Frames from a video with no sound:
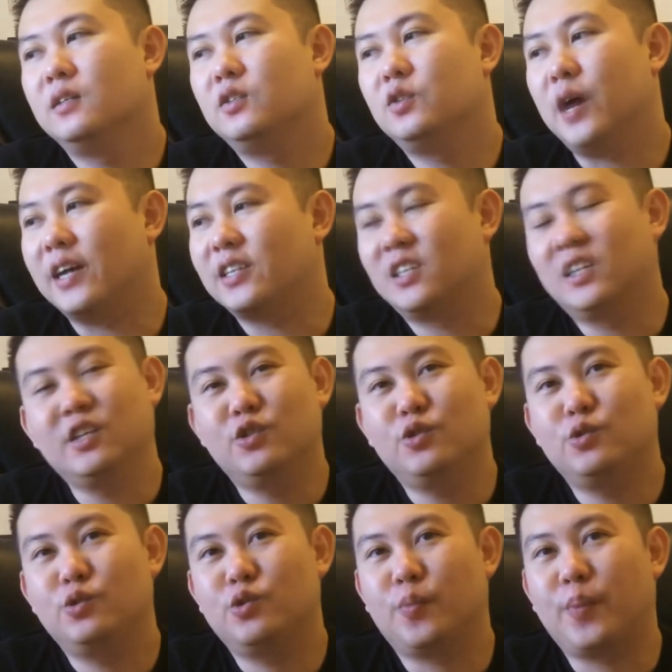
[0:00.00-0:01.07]
to actually
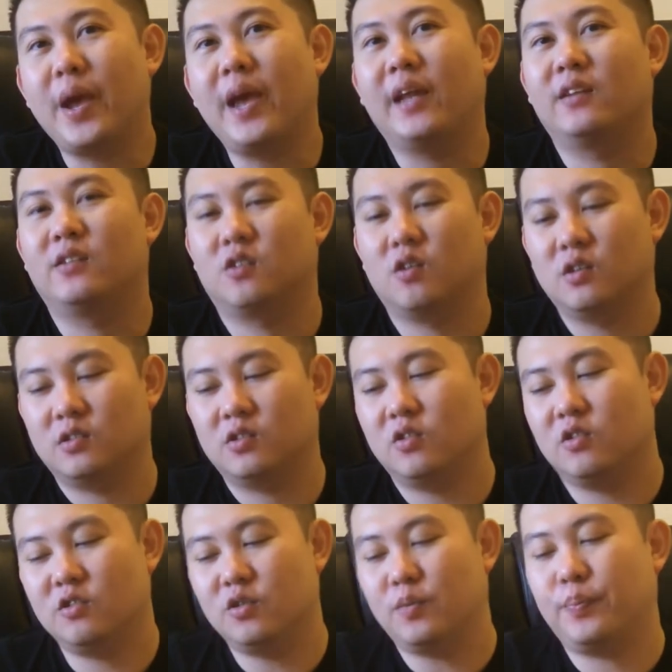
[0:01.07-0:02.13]
use your paint. So as
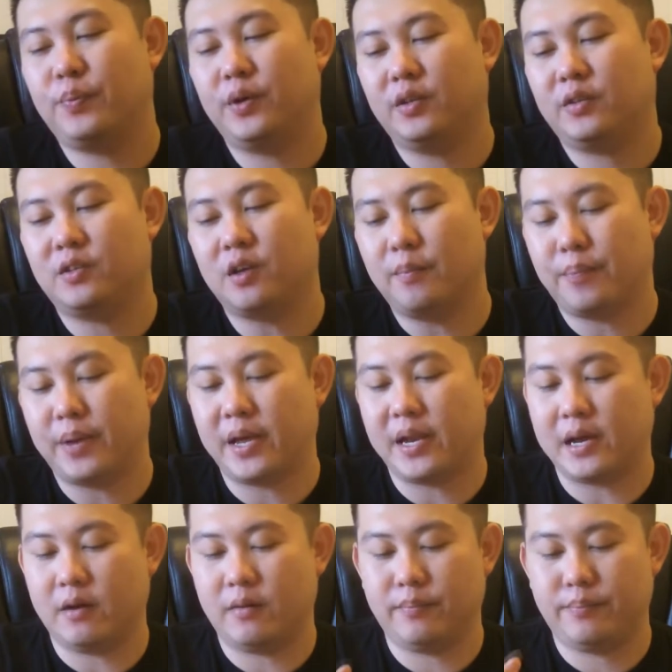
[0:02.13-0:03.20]
soon as you put some paint
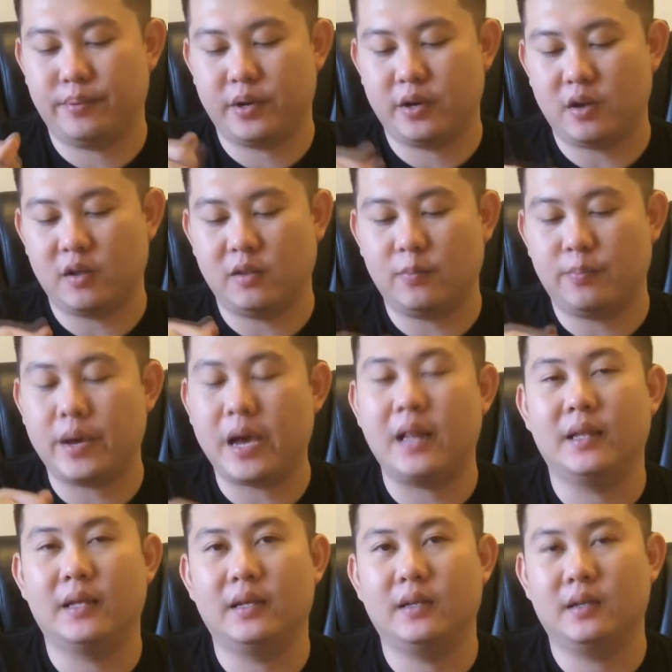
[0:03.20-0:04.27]
out, put it on the
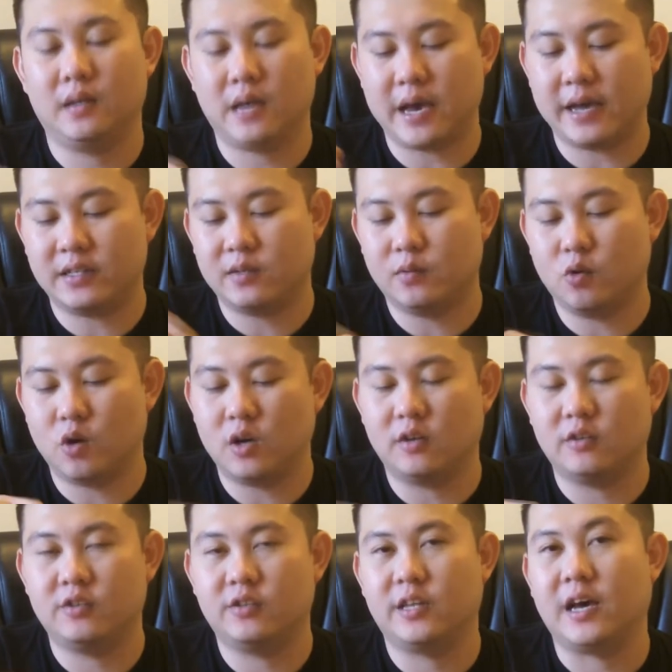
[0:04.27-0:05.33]
palette, add some
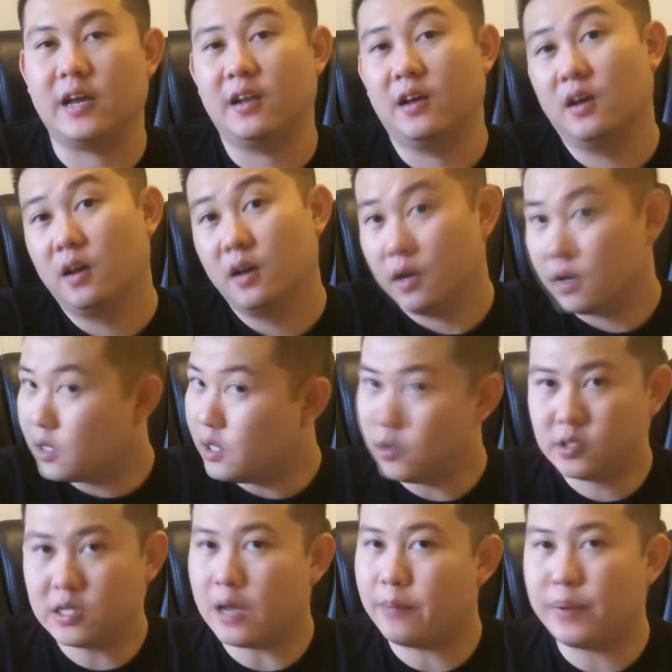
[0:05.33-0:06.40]
water to that,
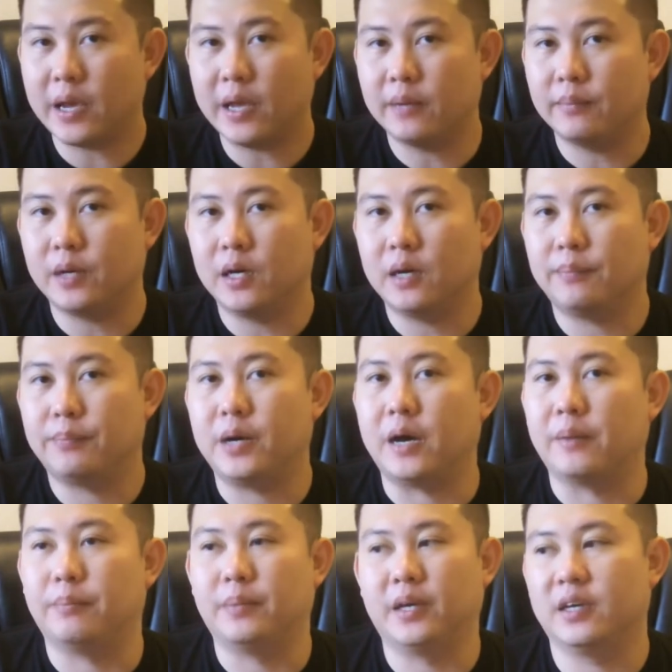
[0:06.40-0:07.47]
close that paint
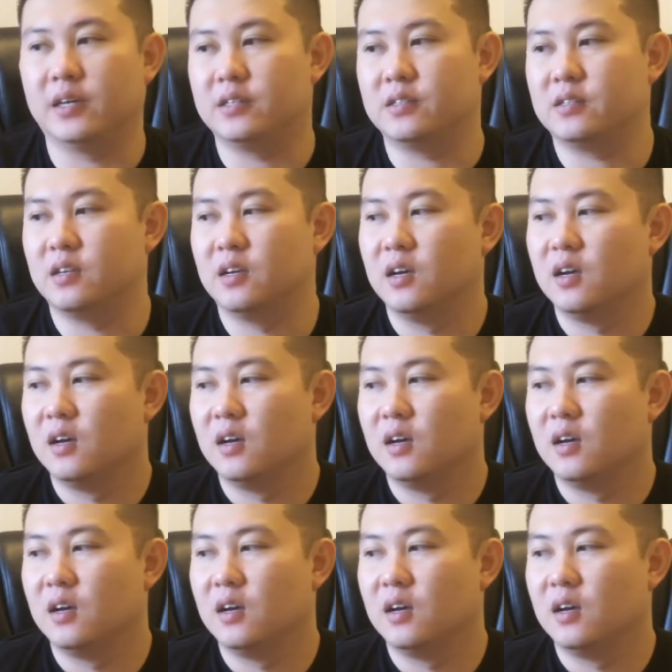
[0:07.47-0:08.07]
pot, because